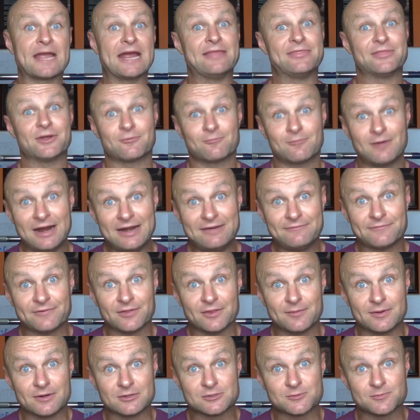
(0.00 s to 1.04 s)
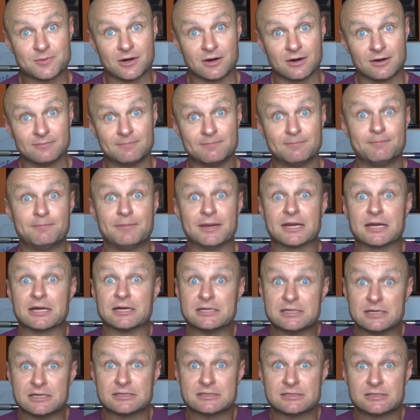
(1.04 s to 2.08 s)
And they're right for the most part,
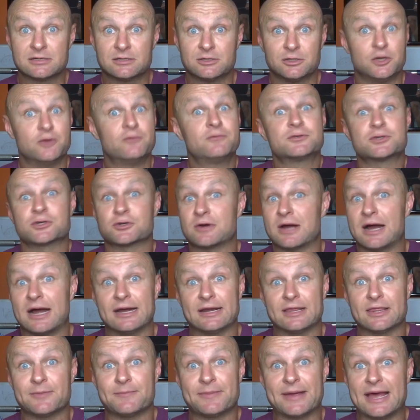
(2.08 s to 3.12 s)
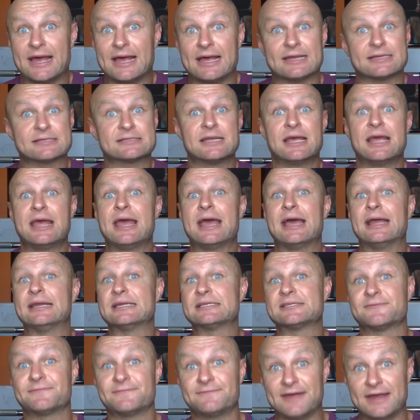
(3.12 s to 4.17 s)
because you've tried in the past and
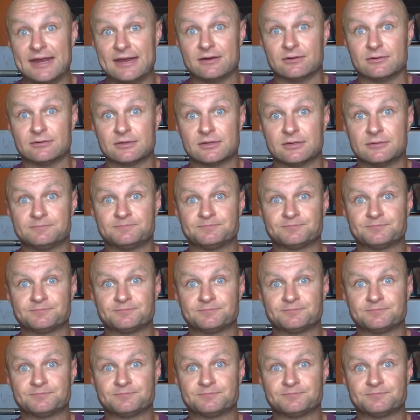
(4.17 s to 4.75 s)
it's failed.